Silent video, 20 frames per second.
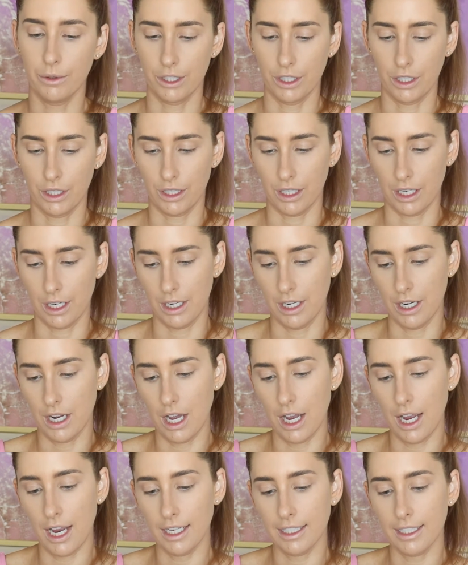which is
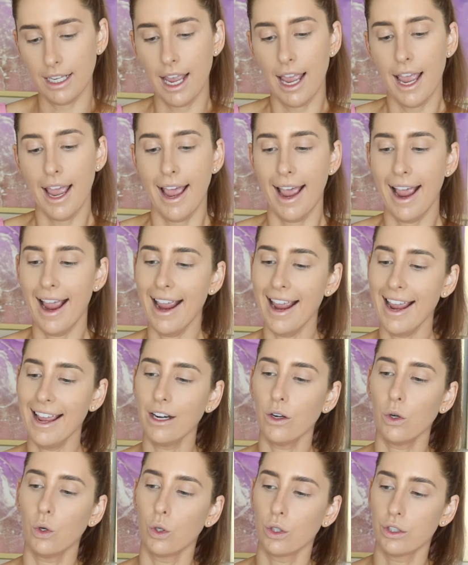nice,
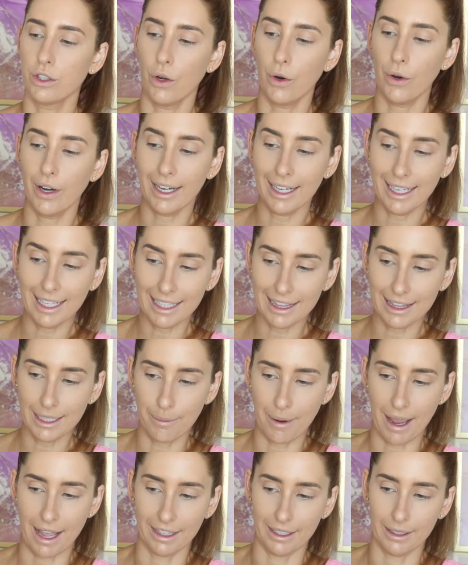and also in the
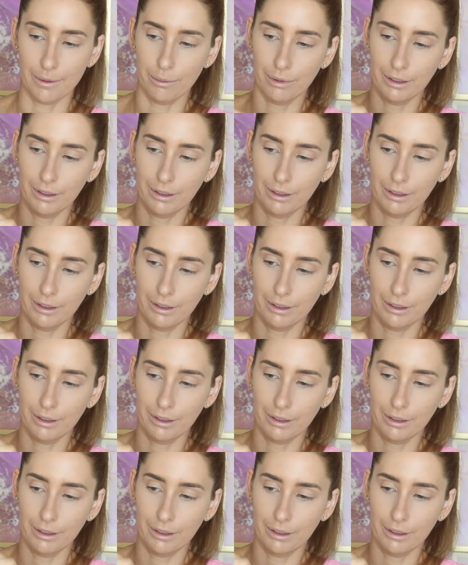palette.